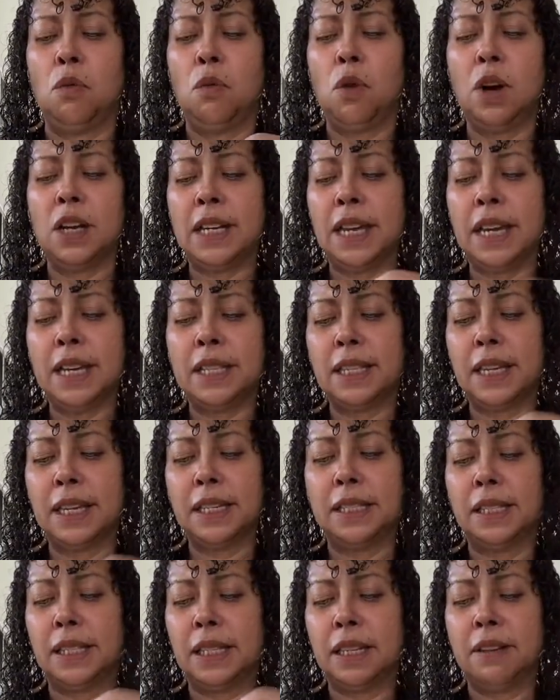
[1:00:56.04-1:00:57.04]
What can't they
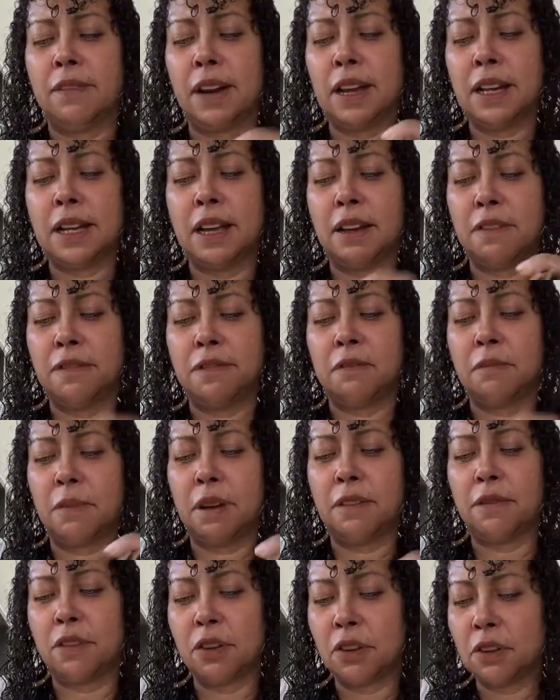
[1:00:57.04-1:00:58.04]
see right now for
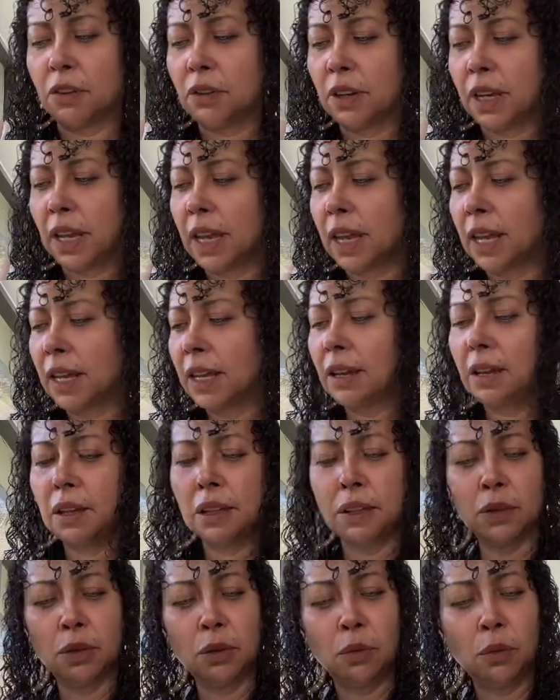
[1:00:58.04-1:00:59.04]
my Virgo gang?
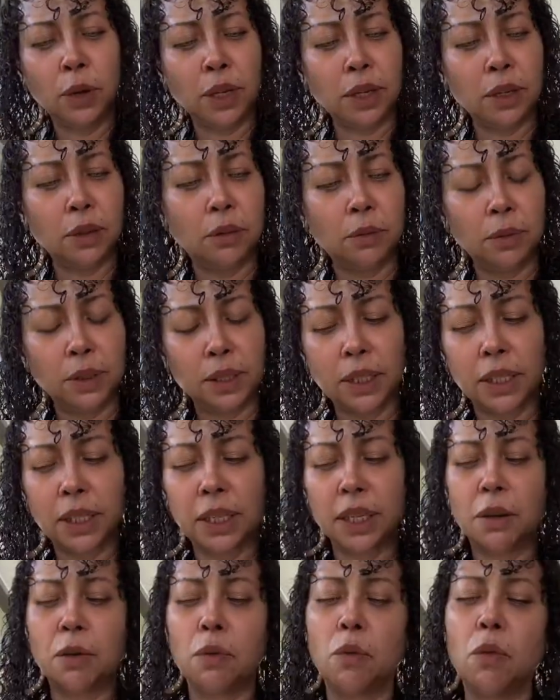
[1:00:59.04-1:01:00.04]
The Wheel with the
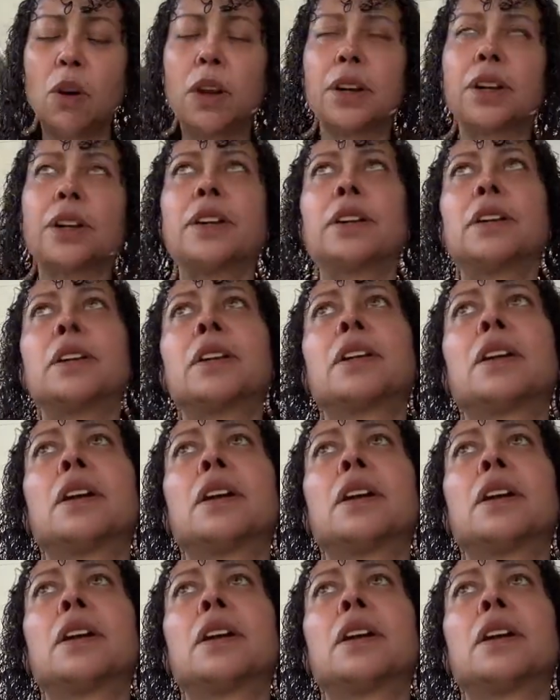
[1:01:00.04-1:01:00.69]
King of Water.